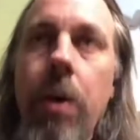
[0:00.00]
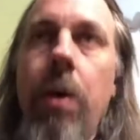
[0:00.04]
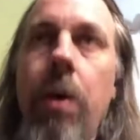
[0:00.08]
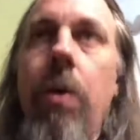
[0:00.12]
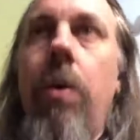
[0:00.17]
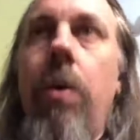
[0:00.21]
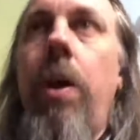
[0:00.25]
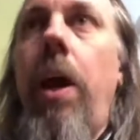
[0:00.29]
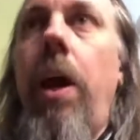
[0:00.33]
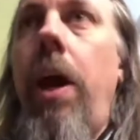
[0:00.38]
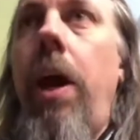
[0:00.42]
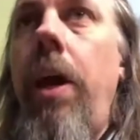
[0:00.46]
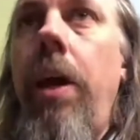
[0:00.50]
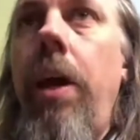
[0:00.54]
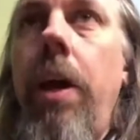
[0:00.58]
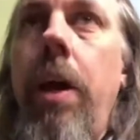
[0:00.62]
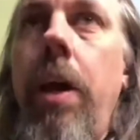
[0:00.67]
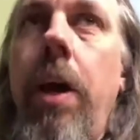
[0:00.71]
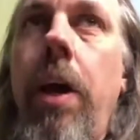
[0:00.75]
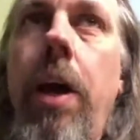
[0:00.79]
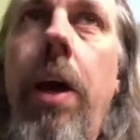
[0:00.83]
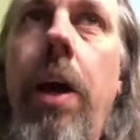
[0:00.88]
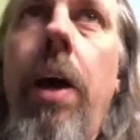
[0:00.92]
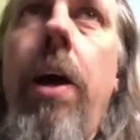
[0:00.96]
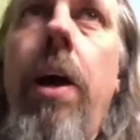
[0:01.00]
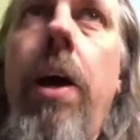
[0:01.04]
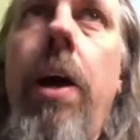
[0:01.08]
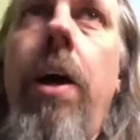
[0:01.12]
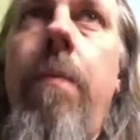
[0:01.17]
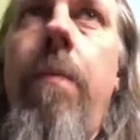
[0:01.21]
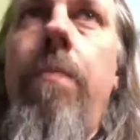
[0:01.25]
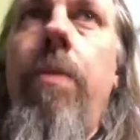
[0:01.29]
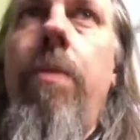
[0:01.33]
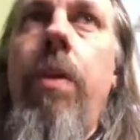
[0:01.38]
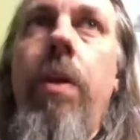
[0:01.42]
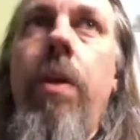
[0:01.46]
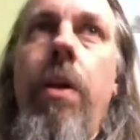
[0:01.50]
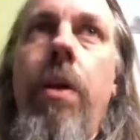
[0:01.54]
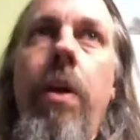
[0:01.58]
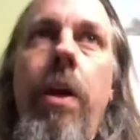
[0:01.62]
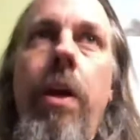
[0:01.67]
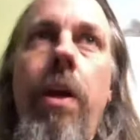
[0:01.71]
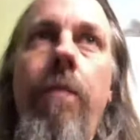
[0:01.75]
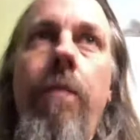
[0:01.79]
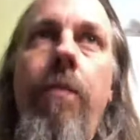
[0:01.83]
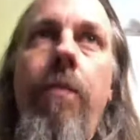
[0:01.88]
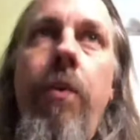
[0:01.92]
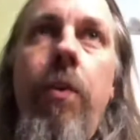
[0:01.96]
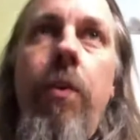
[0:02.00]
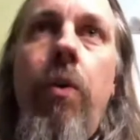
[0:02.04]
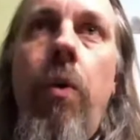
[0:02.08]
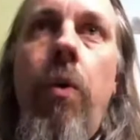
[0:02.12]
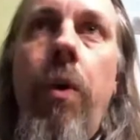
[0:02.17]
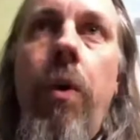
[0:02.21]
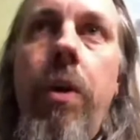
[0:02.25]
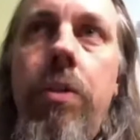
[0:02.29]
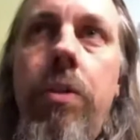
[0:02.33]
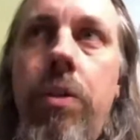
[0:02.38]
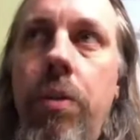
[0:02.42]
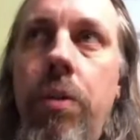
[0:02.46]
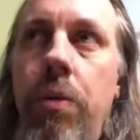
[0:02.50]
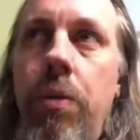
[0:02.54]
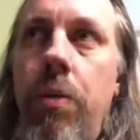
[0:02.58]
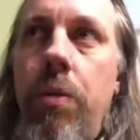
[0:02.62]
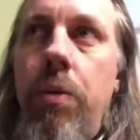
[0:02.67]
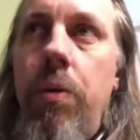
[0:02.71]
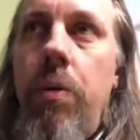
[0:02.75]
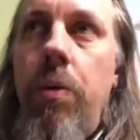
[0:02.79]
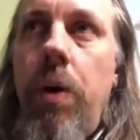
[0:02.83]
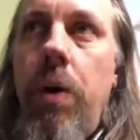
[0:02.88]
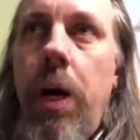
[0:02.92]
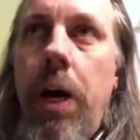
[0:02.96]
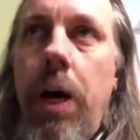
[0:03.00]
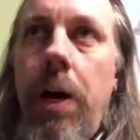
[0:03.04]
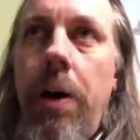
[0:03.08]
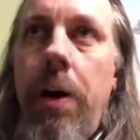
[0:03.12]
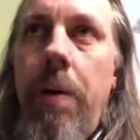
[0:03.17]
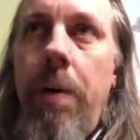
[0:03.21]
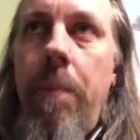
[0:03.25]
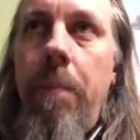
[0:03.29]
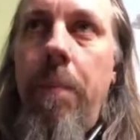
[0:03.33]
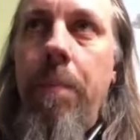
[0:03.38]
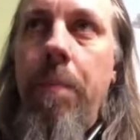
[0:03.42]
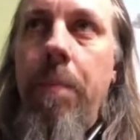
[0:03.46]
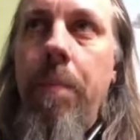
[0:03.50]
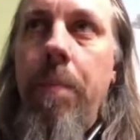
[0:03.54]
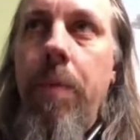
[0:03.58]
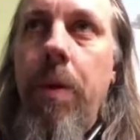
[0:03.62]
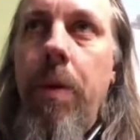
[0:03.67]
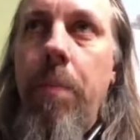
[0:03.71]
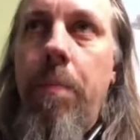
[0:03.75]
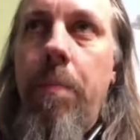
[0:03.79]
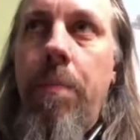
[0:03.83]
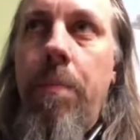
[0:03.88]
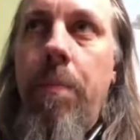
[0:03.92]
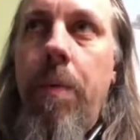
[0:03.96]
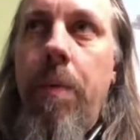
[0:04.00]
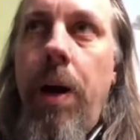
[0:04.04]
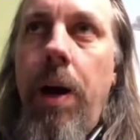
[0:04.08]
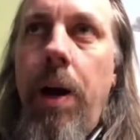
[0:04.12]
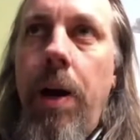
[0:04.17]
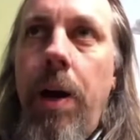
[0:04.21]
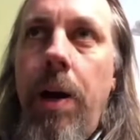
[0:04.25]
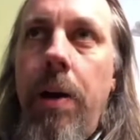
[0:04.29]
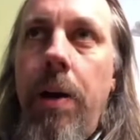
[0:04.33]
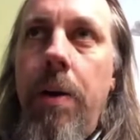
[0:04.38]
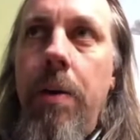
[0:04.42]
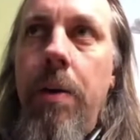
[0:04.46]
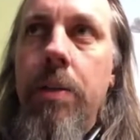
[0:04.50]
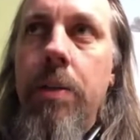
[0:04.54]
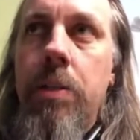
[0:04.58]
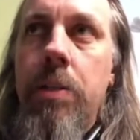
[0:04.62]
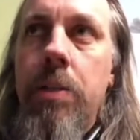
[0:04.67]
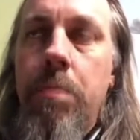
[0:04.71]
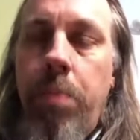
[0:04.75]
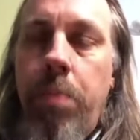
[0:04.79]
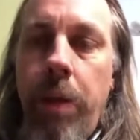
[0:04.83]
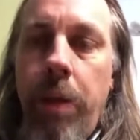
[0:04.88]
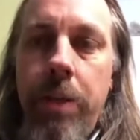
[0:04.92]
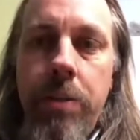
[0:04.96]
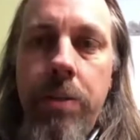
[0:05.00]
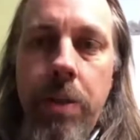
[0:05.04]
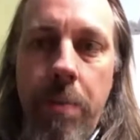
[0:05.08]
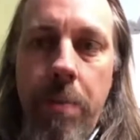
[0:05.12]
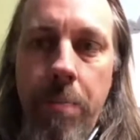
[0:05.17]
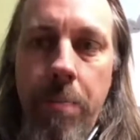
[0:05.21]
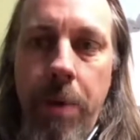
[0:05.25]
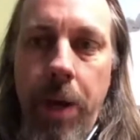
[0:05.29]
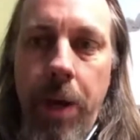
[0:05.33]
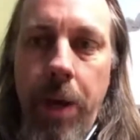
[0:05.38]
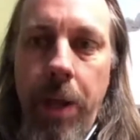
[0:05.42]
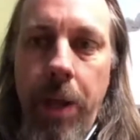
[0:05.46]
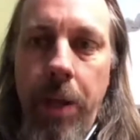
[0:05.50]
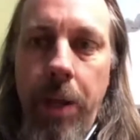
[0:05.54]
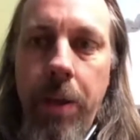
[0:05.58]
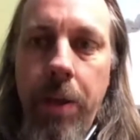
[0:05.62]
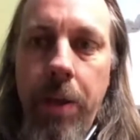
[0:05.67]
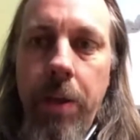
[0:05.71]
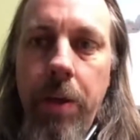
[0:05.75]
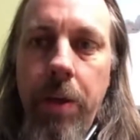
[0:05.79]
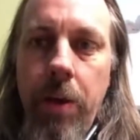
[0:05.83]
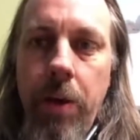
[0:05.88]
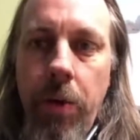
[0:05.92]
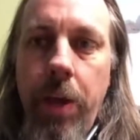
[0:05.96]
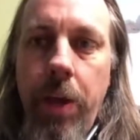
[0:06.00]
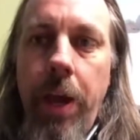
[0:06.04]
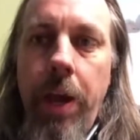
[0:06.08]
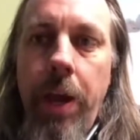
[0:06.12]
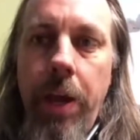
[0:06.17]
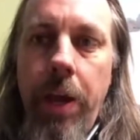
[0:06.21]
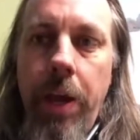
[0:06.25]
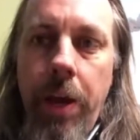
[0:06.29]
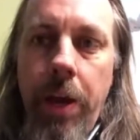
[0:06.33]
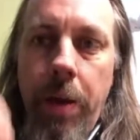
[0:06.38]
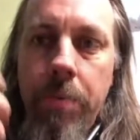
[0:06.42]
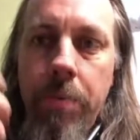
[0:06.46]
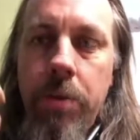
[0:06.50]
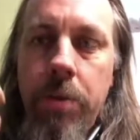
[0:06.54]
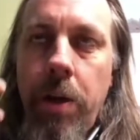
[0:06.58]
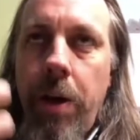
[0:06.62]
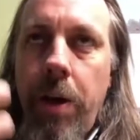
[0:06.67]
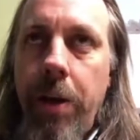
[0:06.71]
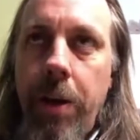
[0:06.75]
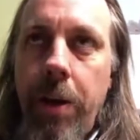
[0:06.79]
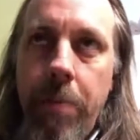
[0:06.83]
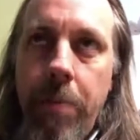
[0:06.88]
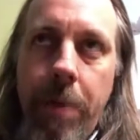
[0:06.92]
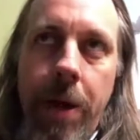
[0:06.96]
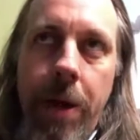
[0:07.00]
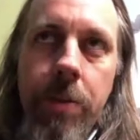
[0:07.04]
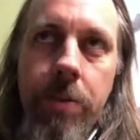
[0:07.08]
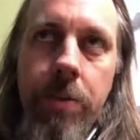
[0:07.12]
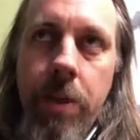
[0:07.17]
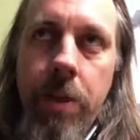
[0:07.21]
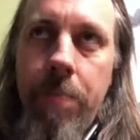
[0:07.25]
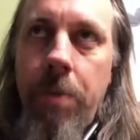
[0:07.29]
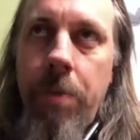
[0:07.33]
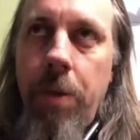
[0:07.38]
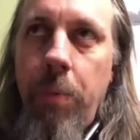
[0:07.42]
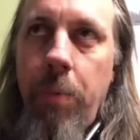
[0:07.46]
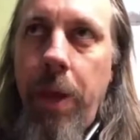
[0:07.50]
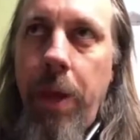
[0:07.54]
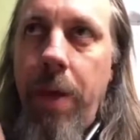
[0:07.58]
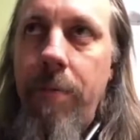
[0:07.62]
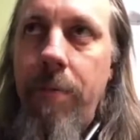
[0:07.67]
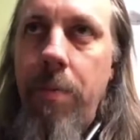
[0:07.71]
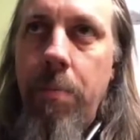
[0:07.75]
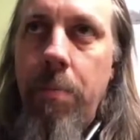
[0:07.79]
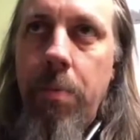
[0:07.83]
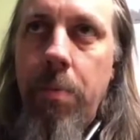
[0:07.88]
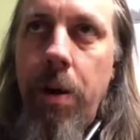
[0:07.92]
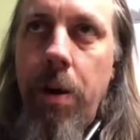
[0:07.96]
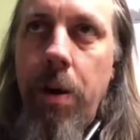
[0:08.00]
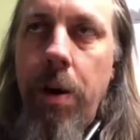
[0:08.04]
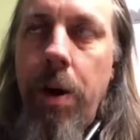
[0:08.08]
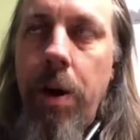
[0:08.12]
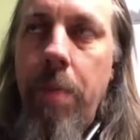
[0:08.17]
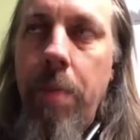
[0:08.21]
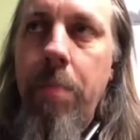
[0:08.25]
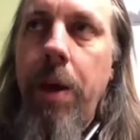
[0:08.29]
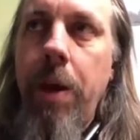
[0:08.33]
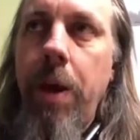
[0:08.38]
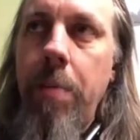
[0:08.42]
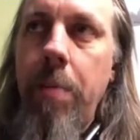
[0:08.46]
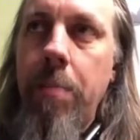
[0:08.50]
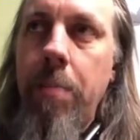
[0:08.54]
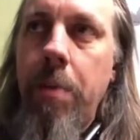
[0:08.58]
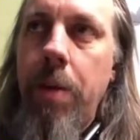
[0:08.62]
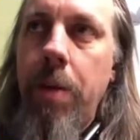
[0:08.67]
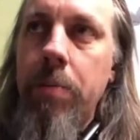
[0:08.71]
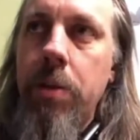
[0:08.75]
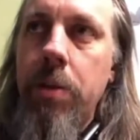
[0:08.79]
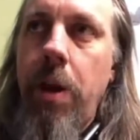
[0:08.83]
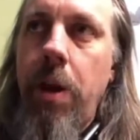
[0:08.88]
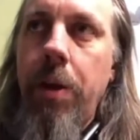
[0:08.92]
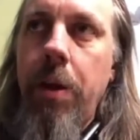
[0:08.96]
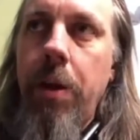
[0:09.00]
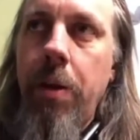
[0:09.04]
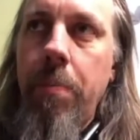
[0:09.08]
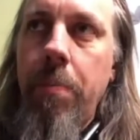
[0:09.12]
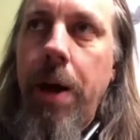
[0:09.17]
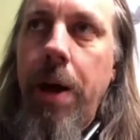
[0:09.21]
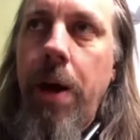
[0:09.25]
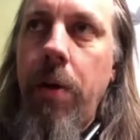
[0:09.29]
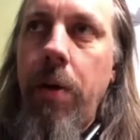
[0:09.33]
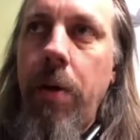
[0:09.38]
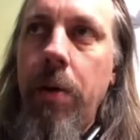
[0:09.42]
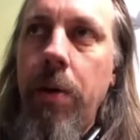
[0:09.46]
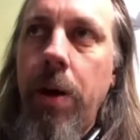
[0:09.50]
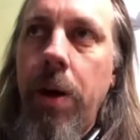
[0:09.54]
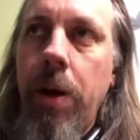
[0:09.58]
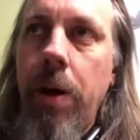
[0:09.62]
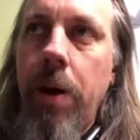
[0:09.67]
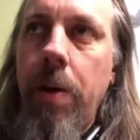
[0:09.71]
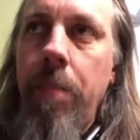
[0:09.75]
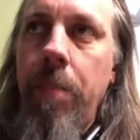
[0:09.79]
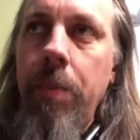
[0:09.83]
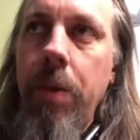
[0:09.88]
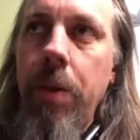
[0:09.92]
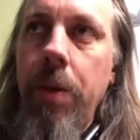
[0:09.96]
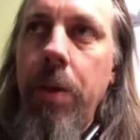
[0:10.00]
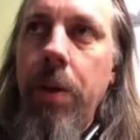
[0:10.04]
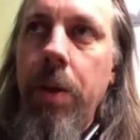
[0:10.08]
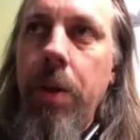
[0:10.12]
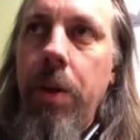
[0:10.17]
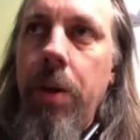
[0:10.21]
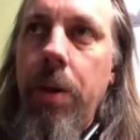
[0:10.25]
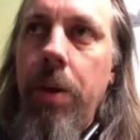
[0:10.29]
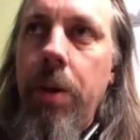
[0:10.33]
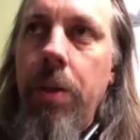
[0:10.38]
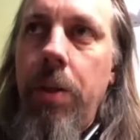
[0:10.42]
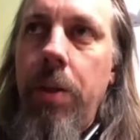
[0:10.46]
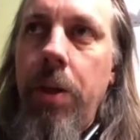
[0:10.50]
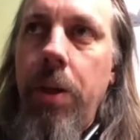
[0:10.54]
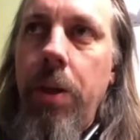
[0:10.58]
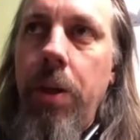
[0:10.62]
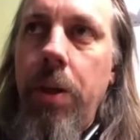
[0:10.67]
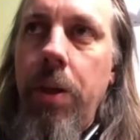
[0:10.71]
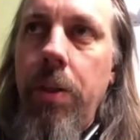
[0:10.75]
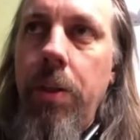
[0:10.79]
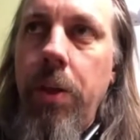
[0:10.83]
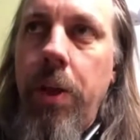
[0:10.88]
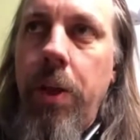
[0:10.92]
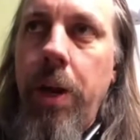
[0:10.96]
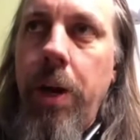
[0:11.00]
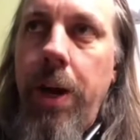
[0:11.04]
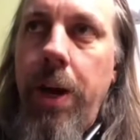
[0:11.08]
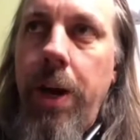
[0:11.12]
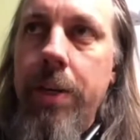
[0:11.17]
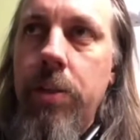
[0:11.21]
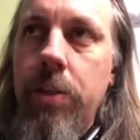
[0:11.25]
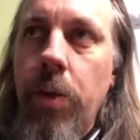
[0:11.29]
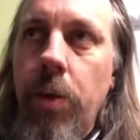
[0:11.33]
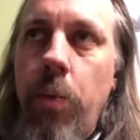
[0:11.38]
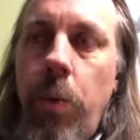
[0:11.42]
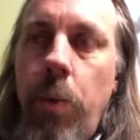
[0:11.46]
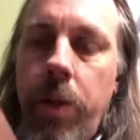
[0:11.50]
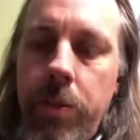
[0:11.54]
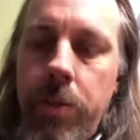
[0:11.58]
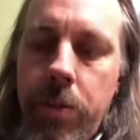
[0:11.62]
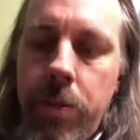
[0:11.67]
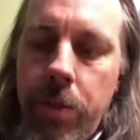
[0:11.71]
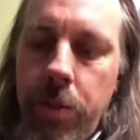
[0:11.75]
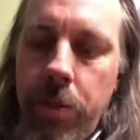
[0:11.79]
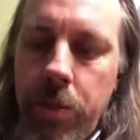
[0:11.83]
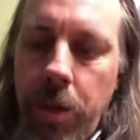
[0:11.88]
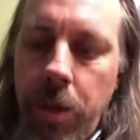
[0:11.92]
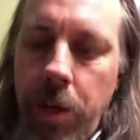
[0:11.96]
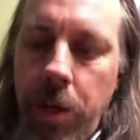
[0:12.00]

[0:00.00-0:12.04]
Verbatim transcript: Okay, um, if you're going to um, uh, split somebody, okay, and I'm talking about something we haven't brought up yet, but I'm talking about. Um, the the consequences